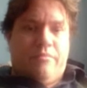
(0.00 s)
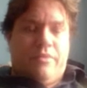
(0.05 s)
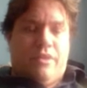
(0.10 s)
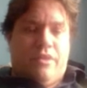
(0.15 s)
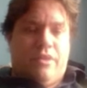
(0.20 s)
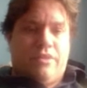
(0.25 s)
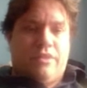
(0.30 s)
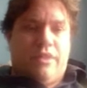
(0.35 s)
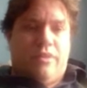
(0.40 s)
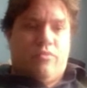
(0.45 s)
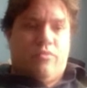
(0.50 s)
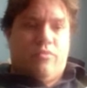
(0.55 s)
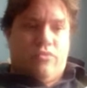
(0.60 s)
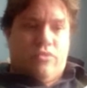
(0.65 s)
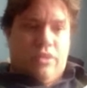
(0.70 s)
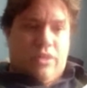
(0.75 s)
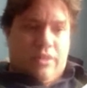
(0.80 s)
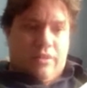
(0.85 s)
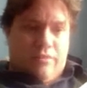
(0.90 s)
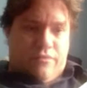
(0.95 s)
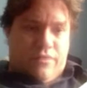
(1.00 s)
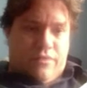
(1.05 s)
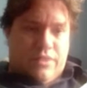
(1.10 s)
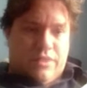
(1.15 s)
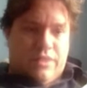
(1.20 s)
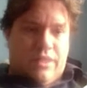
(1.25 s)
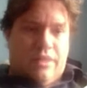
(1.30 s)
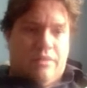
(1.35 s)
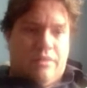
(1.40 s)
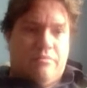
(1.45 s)
Because they will duck the
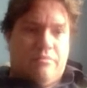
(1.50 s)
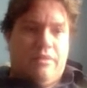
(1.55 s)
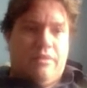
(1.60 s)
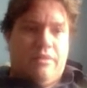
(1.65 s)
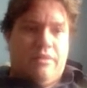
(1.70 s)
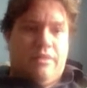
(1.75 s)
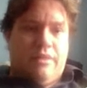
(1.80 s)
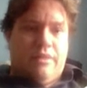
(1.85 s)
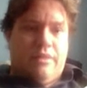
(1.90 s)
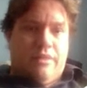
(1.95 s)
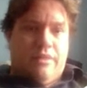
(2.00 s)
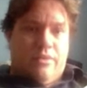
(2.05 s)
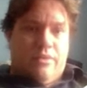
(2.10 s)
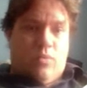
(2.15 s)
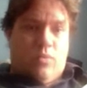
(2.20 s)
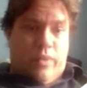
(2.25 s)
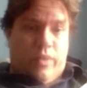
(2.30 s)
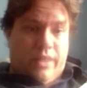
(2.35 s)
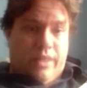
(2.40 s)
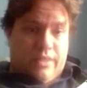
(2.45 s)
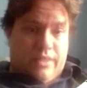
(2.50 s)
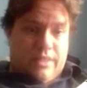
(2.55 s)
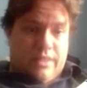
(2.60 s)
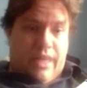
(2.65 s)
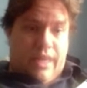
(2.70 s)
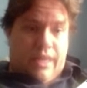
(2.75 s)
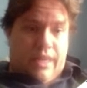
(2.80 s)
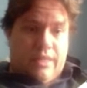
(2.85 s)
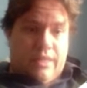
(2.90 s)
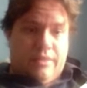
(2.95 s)
first club, win the
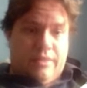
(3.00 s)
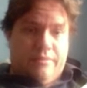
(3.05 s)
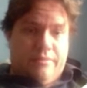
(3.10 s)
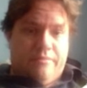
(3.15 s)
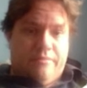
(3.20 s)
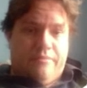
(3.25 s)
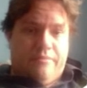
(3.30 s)
second,